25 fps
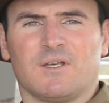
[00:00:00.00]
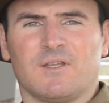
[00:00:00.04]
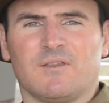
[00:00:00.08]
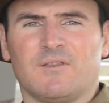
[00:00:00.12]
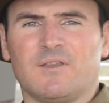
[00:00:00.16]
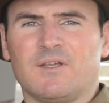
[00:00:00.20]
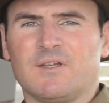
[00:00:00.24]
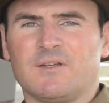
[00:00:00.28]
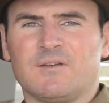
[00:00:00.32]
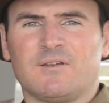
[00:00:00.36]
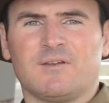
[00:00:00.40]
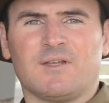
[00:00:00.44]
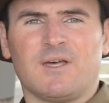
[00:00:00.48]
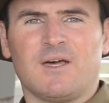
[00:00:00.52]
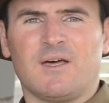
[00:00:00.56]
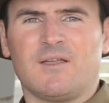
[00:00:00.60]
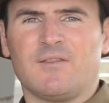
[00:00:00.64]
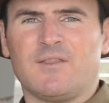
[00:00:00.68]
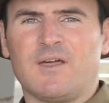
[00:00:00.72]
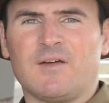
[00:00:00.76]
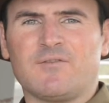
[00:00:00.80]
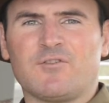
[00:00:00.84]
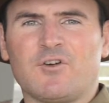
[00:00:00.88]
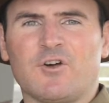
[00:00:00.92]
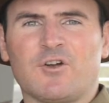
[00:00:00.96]

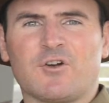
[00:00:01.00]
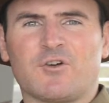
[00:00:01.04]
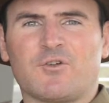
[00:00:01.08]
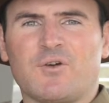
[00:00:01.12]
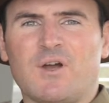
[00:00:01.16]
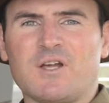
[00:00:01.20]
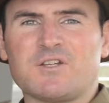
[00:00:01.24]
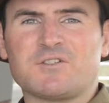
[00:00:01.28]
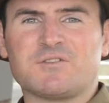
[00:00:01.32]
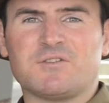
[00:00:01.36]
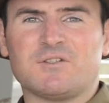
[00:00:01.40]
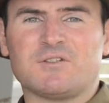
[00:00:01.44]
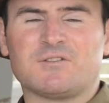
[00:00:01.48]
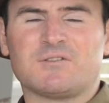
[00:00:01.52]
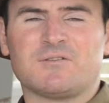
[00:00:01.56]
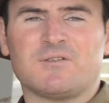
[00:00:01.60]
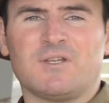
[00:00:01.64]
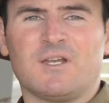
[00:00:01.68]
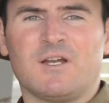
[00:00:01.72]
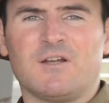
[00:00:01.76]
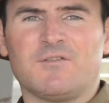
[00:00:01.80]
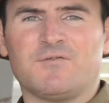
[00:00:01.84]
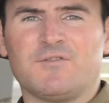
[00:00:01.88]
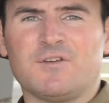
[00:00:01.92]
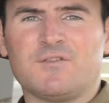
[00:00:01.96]
that they've got a crush that's
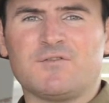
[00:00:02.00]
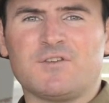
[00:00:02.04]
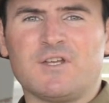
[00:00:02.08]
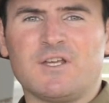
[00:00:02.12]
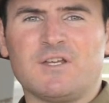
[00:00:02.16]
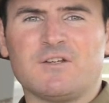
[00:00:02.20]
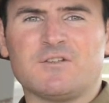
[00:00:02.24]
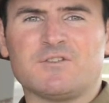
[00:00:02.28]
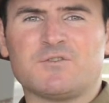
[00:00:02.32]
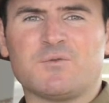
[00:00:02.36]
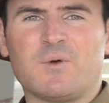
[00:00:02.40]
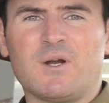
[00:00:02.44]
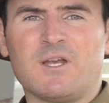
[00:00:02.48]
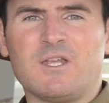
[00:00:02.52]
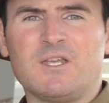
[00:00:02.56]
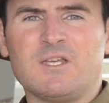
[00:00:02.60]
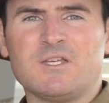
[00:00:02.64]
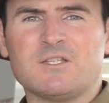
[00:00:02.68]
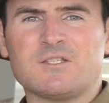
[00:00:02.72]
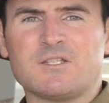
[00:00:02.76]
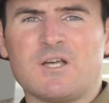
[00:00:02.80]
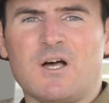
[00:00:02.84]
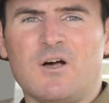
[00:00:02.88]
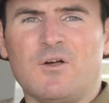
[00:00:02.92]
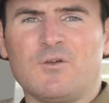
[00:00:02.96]
15 and 20
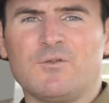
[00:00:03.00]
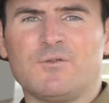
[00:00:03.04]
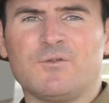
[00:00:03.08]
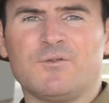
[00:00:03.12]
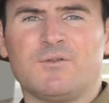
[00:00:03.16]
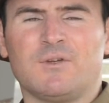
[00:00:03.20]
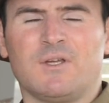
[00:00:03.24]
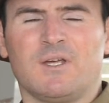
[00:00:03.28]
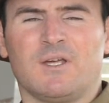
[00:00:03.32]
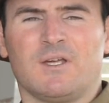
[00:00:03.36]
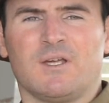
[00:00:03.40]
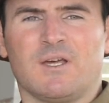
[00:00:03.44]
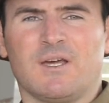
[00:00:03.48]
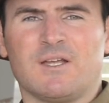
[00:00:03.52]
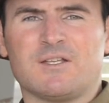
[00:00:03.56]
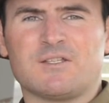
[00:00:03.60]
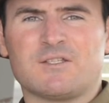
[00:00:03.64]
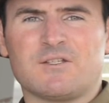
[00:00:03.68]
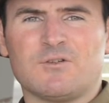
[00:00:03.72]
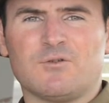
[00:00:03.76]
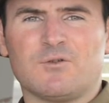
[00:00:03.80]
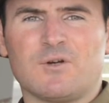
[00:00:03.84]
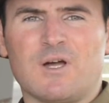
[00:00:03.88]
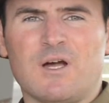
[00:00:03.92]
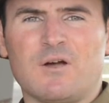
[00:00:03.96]
years old and
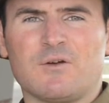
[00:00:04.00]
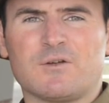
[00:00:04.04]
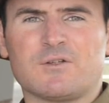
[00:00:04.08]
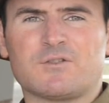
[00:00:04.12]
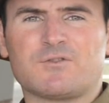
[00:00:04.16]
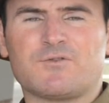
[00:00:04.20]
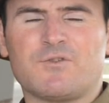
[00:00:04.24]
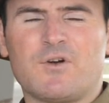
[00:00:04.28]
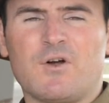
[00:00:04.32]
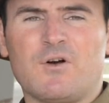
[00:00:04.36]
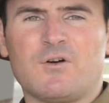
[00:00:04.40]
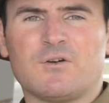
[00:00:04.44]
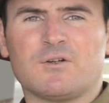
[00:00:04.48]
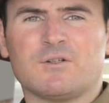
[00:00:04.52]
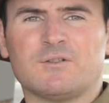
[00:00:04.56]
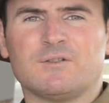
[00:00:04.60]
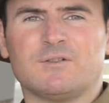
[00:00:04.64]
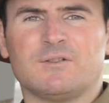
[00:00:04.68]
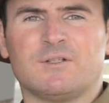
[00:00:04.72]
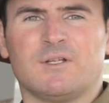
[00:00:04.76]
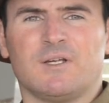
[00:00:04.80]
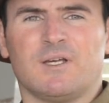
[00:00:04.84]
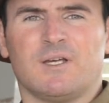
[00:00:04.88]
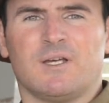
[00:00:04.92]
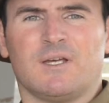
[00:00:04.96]
still going strong,
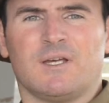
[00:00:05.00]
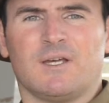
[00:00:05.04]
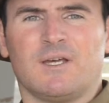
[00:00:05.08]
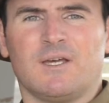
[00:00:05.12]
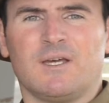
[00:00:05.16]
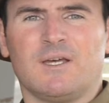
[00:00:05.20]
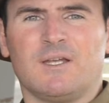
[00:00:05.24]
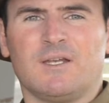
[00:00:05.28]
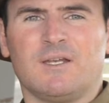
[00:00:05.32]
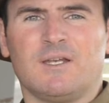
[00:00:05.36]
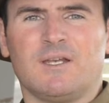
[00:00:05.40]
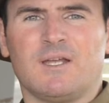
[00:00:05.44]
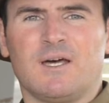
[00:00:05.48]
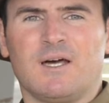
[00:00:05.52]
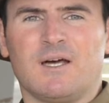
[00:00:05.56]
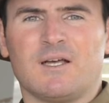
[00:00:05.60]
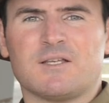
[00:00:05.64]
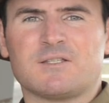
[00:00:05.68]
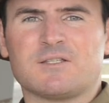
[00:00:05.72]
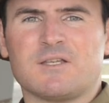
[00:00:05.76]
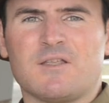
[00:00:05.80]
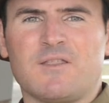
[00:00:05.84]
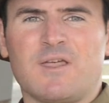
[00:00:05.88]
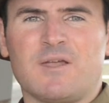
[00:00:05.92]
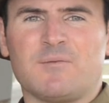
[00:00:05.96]

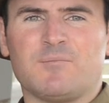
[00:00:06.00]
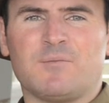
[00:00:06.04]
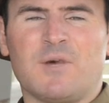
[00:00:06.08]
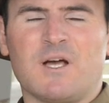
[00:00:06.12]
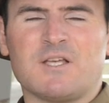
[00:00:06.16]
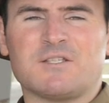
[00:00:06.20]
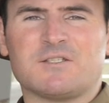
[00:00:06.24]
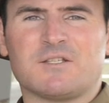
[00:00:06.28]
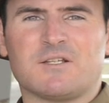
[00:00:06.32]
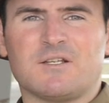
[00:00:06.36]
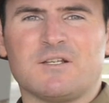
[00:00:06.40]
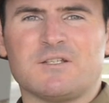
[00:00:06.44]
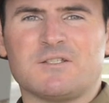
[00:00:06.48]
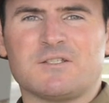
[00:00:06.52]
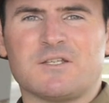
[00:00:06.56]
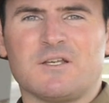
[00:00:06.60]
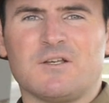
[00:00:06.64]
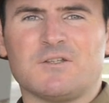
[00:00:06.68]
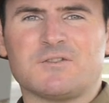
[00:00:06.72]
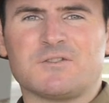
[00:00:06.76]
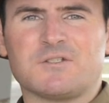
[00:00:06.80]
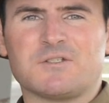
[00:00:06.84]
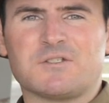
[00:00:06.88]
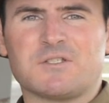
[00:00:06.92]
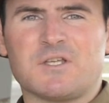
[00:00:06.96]
and so that basically
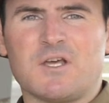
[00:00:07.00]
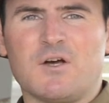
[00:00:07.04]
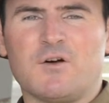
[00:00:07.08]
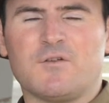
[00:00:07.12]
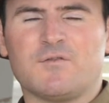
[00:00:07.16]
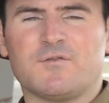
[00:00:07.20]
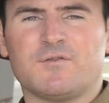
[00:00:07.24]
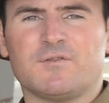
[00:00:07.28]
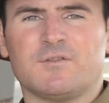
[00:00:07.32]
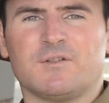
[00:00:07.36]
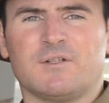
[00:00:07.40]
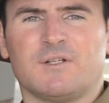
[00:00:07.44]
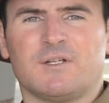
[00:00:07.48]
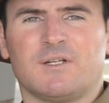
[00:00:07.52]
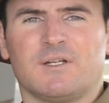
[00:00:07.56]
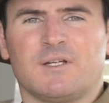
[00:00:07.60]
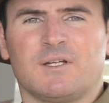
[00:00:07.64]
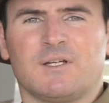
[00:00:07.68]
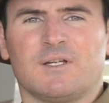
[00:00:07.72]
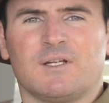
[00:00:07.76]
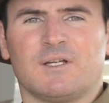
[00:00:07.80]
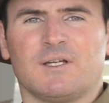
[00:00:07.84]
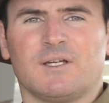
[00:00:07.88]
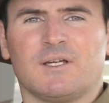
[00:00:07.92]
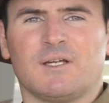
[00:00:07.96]
sells itself.
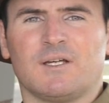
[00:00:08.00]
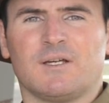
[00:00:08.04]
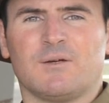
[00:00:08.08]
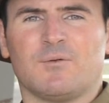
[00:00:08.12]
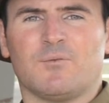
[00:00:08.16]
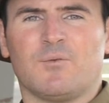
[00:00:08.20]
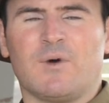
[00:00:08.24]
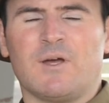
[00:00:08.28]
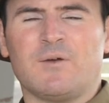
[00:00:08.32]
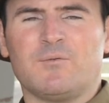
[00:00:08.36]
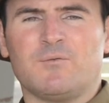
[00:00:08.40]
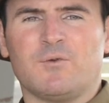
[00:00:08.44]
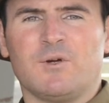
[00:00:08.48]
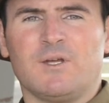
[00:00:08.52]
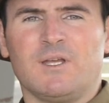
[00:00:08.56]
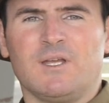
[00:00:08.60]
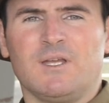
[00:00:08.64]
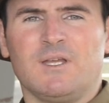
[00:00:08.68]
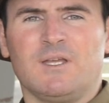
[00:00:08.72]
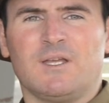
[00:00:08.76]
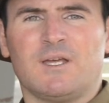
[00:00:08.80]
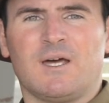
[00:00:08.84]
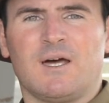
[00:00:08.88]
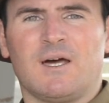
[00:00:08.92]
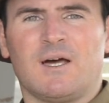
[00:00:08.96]
When
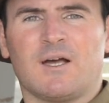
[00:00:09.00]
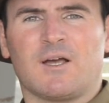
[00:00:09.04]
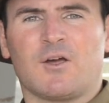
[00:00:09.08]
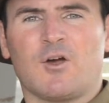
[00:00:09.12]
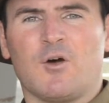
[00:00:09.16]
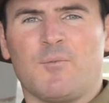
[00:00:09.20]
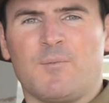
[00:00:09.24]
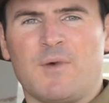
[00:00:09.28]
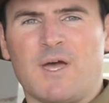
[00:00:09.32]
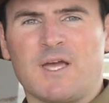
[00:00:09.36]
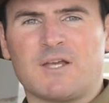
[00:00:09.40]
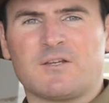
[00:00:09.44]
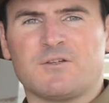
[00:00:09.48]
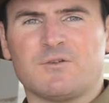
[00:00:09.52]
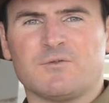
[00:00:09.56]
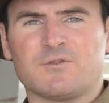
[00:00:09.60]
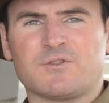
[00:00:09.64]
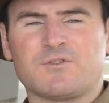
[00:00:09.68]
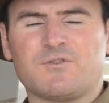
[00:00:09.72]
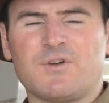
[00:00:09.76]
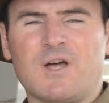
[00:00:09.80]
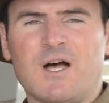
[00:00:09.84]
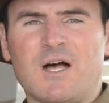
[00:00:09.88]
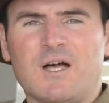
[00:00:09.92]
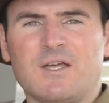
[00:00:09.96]
we got back to
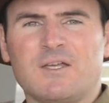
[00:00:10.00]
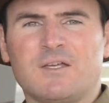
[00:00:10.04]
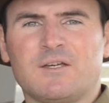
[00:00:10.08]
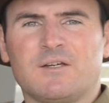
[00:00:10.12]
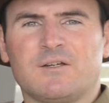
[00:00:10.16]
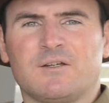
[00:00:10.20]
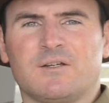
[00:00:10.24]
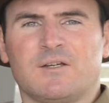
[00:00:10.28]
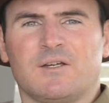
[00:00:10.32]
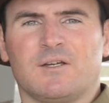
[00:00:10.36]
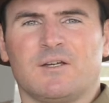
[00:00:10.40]
Australia